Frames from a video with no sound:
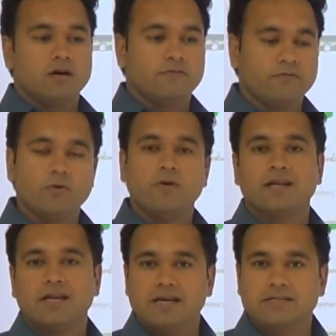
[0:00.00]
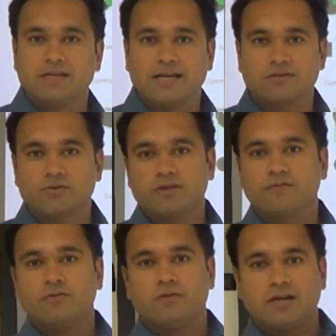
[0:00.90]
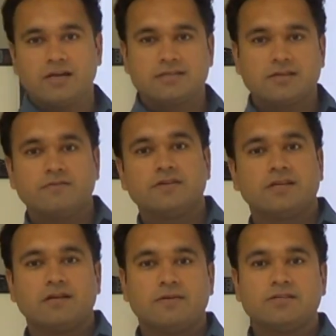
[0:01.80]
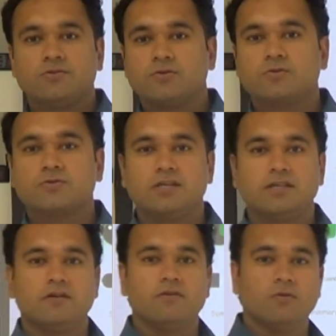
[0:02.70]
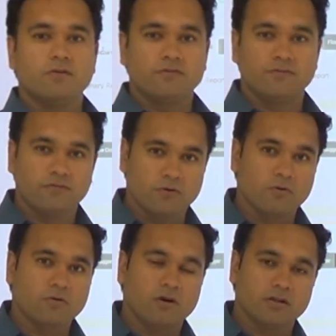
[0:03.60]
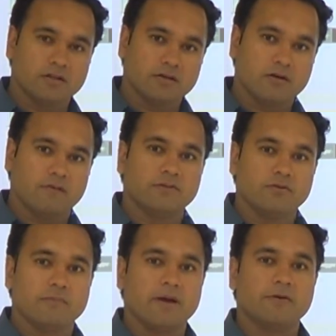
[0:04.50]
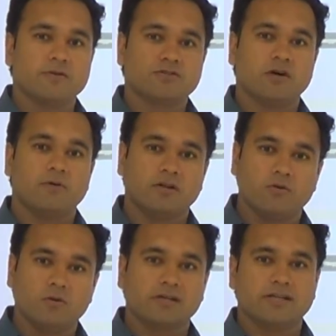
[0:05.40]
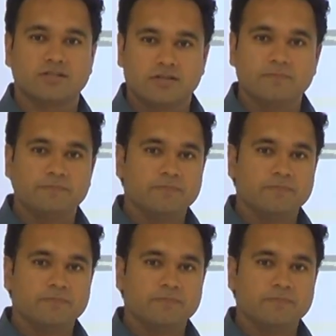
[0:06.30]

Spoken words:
flow analyzer, execution flow analyzer, which enables you to see the whole flow on your MapReduce job on the whole cluster.